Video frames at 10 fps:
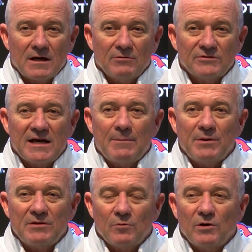I was
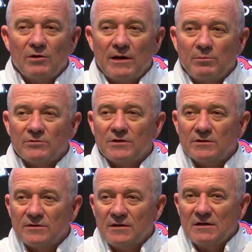happy that we were able
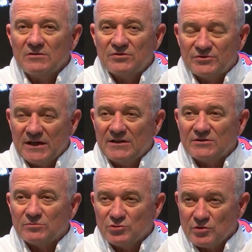to sustained
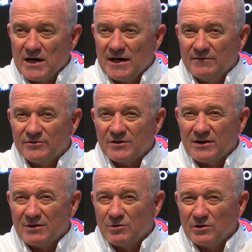some drives. I
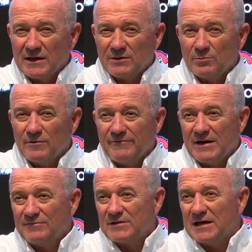think we only had the ball
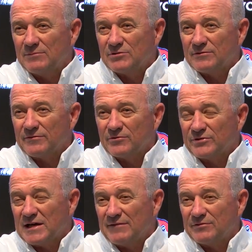five times in the
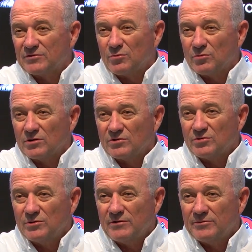first half and scored on
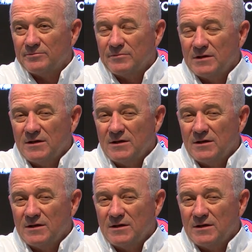two of them.